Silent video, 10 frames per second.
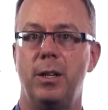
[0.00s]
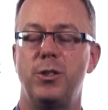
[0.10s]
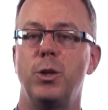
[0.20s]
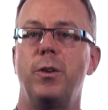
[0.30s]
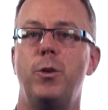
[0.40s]

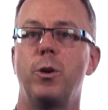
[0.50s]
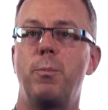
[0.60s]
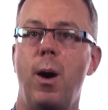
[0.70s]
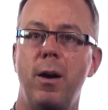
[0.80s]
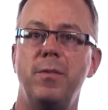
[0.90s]
So if you were
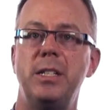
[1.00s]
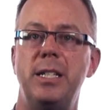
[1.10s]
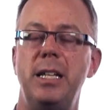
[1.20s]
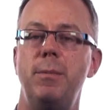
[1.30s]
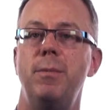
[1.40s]
part of a
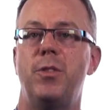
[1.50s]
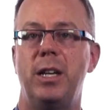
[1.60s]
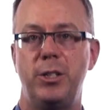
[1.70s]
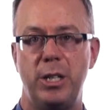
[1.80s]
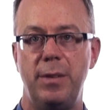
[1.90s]
team
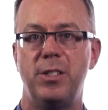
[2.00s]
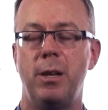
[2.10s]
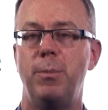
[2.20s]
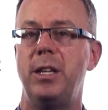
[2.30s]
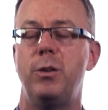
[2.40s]
that achieved
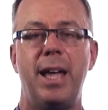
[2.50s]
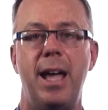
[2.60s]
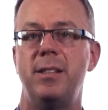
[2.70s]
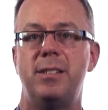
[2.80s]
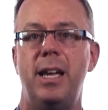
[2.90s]
something, you
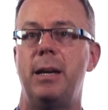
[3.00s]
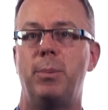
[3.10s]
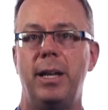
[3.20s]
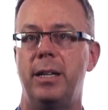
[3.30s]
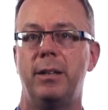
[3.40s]
can say,
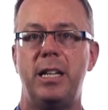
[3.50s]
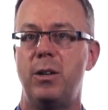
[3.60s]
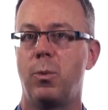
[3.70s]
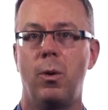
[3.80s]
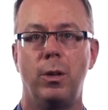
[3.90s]
played a
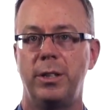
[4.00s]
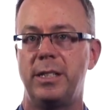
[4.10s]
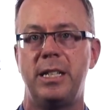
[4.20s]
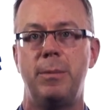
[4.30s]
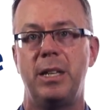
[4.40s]
key role on
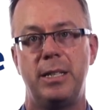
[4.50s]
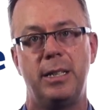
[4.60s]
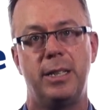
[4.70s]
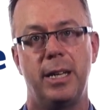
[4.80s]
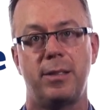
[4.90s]
the team that
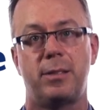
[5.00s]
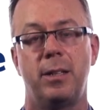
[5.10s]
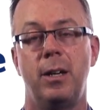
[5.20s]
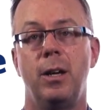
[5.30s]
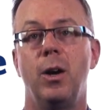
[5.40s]
did
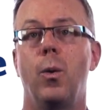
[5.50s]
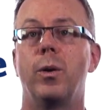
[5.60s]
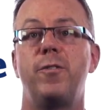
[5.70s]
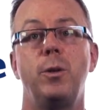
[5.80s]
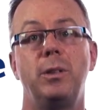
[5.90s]
this.
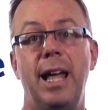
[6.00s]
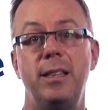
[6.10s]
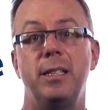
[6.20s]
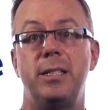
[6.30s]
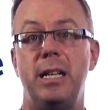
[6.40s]
Or if you
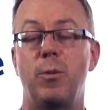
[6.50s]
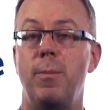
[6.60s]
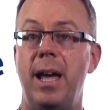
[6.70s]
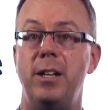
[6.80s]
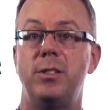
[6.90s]
led the team or
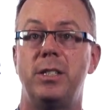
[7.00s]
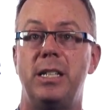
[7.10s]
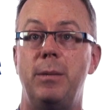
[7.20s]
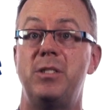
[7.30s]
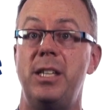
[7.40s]
managed the
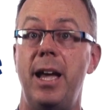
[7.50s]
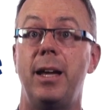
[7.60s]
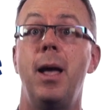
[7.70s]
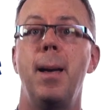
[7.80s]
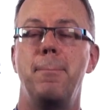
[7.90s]
team,
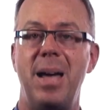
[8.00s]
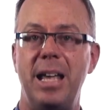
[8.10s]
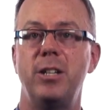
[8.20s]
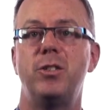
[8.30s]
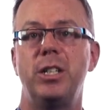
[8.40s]
say,
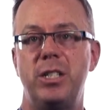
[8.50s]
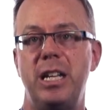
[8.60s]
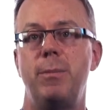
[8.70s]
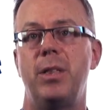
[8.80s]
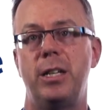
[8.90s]
managed the
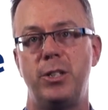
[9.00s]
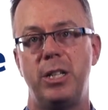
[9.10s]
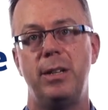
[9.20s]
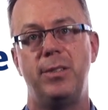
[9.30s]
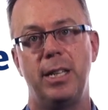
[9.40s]
team that
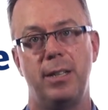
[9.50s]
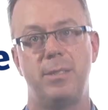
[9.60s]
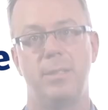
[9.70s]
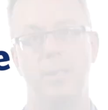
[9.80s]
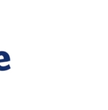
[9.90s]
achieved
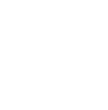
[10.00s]
this.